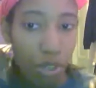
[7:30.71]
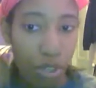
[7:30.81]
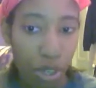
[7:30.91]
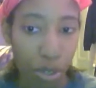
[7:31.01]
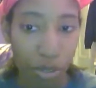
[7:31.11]

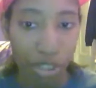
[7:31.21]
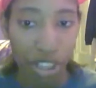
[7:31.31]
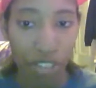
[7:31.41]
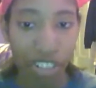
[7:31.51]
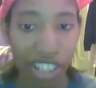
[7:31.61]
solo
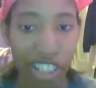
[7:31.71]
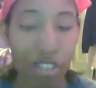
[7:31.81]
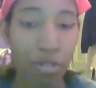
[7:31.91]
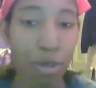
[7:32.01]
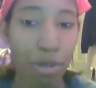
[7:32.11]
stuff, and
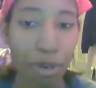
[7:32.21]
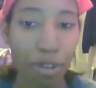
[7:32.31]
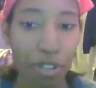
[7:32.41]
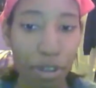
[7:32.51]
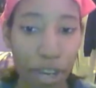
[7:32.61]
occasionally we would
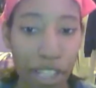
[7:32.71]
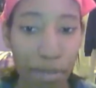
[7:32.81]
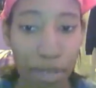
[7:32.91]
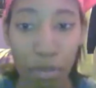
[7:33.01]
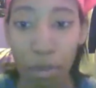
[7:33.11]
post on
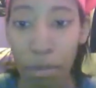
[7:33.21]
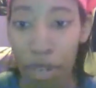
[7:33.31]
MySpace when